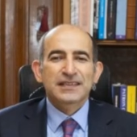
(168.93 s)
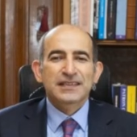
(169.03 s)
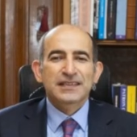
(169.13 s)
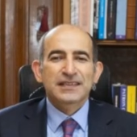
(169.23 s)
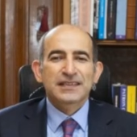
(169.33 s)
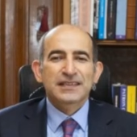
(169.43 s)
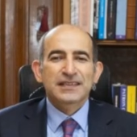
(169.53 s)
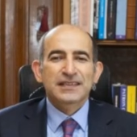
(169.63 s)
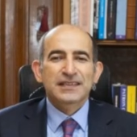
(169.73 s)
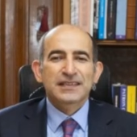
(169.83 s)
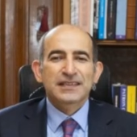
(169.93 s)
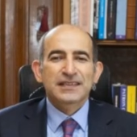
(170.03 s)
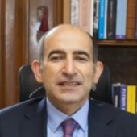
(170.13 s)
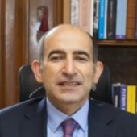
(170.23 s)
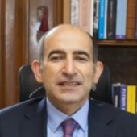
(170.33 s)

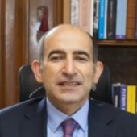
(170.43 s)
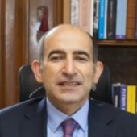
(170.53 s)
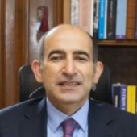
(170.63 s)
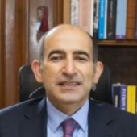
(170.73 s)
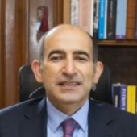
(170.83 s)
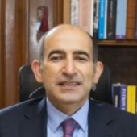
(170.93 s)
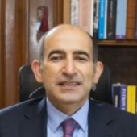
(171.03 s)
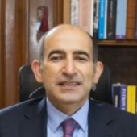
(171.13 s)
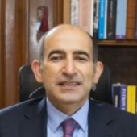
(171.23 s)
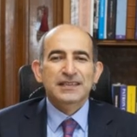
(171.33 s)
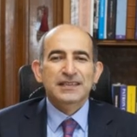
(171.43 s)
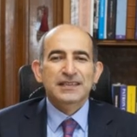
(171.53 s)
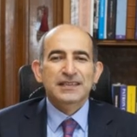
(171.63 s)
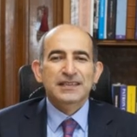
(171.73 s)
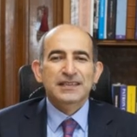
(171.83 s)

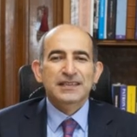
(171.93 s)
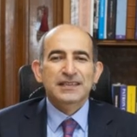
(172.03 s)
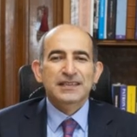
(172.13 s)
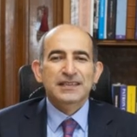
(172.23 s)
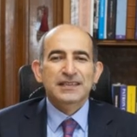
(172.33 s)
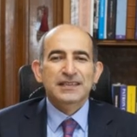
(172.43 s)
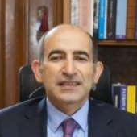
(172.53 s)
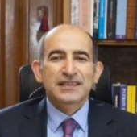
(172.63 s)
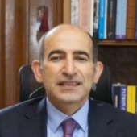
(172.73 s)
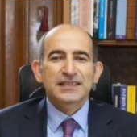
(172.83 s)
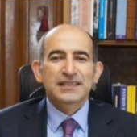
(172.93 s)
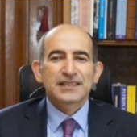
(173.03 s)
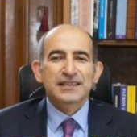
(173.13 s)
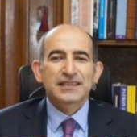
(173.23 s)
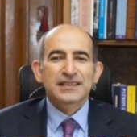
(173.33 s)

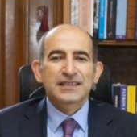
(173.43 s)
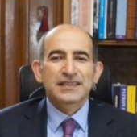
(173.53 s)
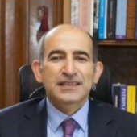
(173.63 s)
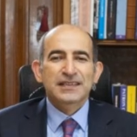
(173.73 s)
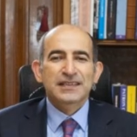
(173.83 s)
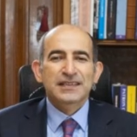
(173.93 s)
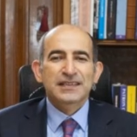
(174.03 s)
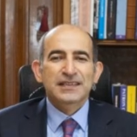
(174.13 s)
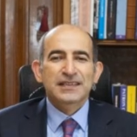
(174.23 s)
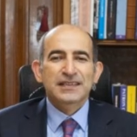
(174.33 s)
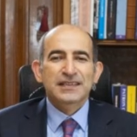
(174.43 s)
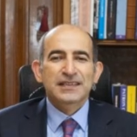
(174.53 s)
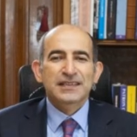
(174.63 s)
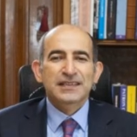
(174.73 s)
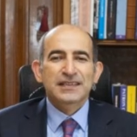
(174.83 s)

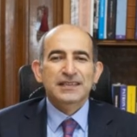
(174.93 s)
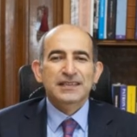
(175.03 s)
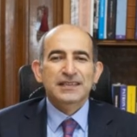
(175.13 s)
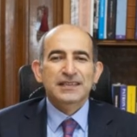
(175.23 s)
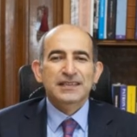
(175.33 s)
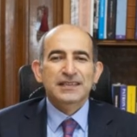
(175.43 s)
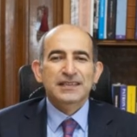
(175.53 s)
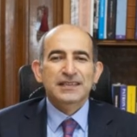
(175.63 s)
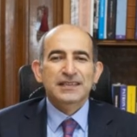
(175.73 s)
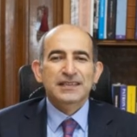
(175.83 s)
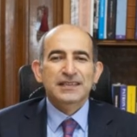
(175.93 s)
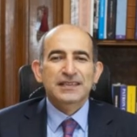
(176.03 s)
This is a still picture; no speech is visible.